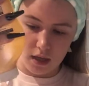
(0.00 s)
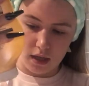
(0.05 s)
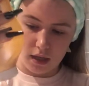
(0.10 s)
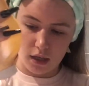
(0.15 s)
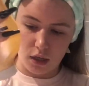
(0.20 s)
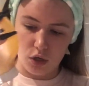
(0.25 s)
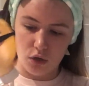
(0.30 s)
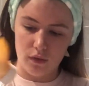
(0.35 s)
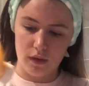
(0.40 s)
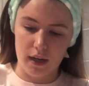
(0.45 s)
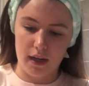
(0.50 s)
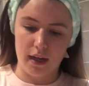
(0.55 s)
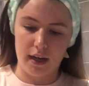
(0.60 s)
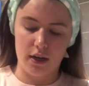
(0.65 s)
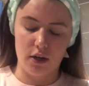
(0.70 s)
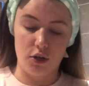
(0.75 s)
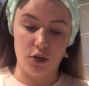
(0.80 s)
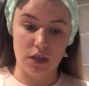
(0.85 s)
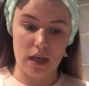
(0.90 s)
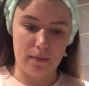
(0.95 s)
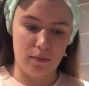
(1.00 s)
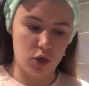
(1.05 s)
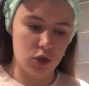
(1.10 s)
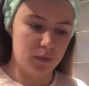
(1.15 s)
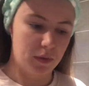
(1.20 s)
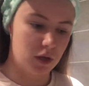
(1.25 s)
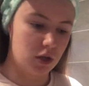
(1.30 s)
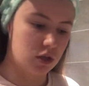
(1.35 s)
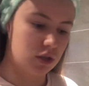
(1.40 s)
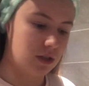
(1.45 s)
You don't really need to use that much
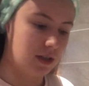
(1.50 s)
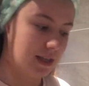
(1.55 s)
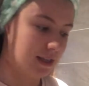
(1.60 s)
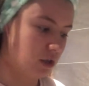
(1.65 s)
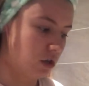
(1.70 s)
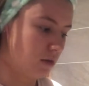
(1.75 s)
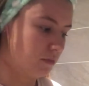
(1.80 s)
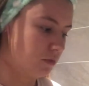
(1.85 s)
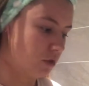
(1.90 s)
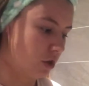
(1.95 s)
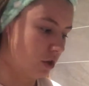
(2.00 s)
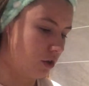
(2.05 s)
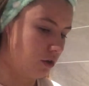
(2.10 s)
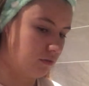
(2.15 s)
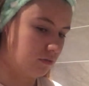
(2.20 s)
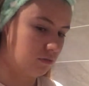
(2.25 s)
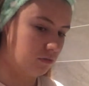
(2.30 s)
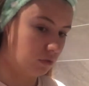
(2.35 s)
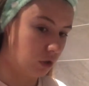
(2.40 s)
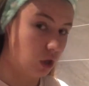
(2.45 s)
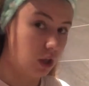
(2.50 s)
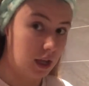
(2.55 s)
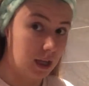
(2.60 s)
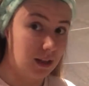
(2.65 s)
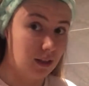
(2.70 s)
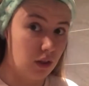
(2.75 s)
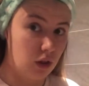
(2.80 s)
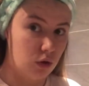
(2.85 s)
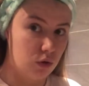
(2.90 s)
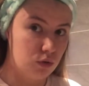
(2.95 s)
because this comes out
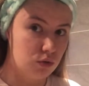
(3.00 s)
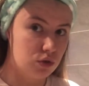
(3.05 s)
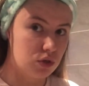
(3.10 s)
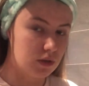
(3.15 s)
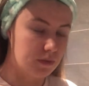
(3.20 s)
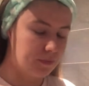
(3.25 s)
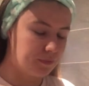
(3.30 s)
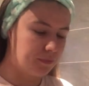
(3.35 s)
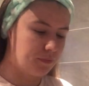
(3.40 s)
in loads.